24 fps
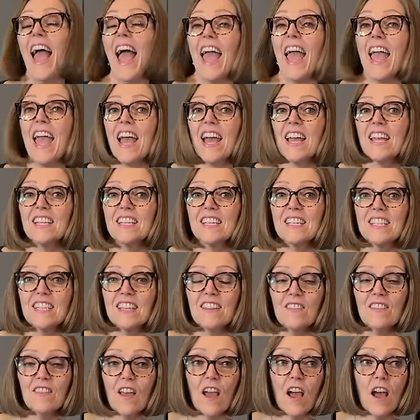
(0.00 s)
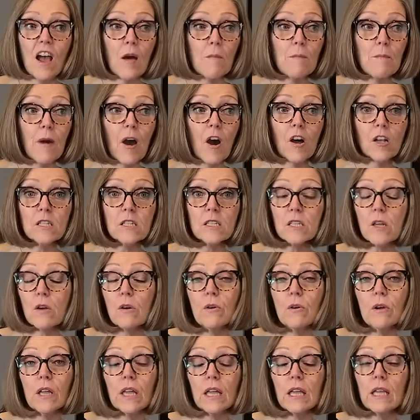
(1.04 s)
And
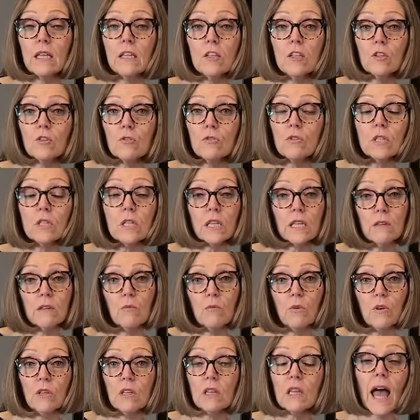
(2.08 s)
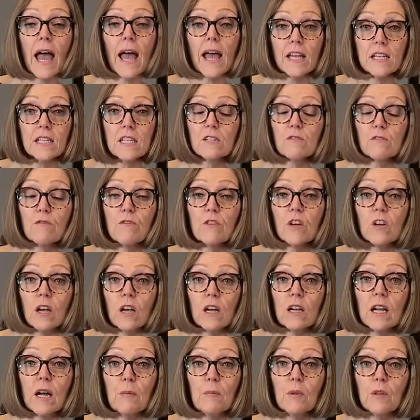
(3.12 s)
also, it usually will last for
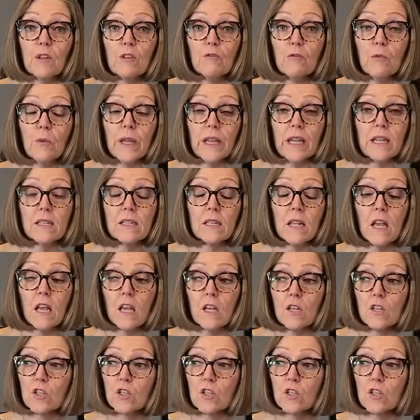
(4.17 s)
a couple of weeks.